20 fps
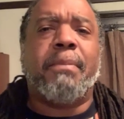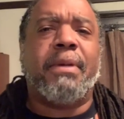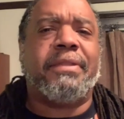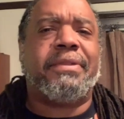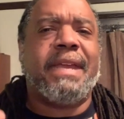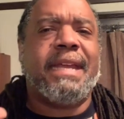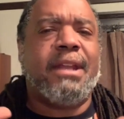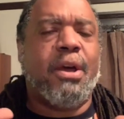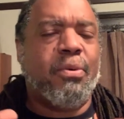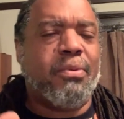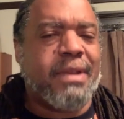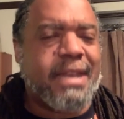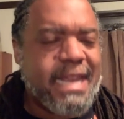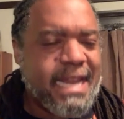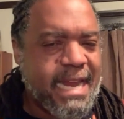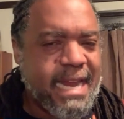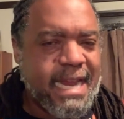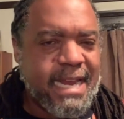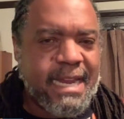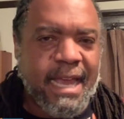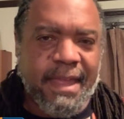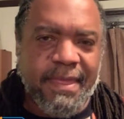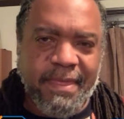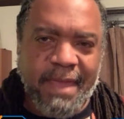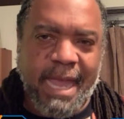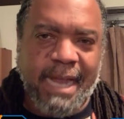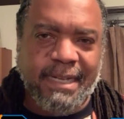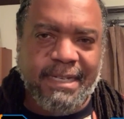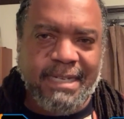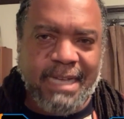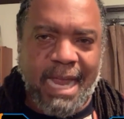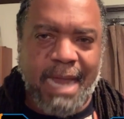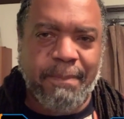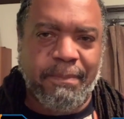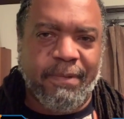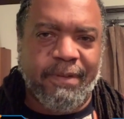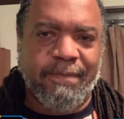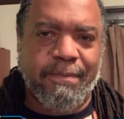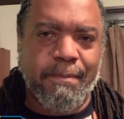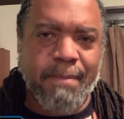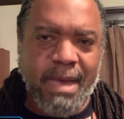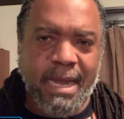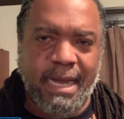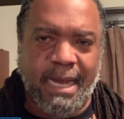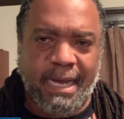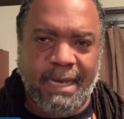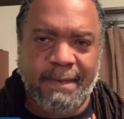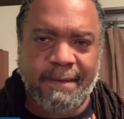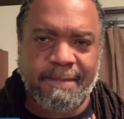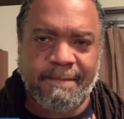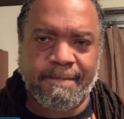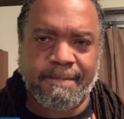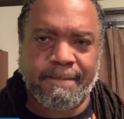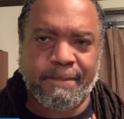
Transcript: but they don't need that type of money.